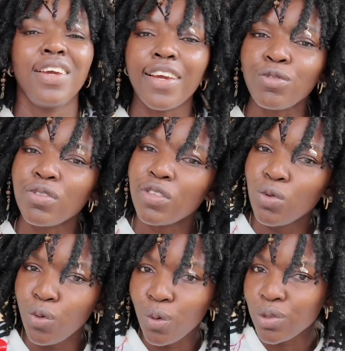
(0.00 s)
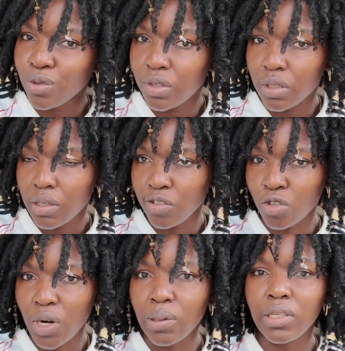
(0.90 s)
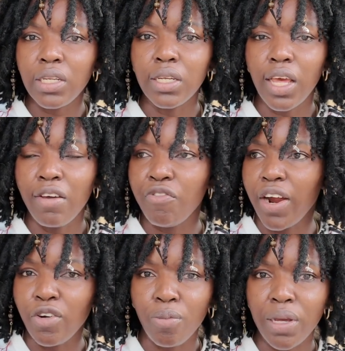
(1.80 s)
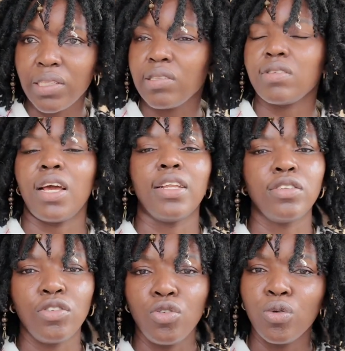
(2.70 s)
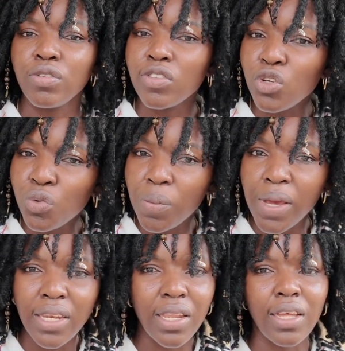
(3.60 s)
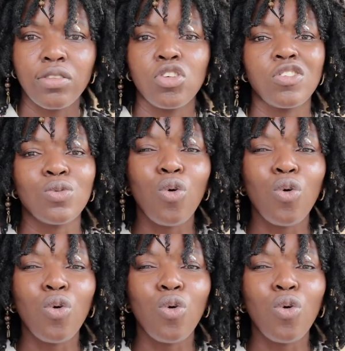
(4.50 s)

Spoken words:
it will still go to the surrounding environments and still remain there. So it's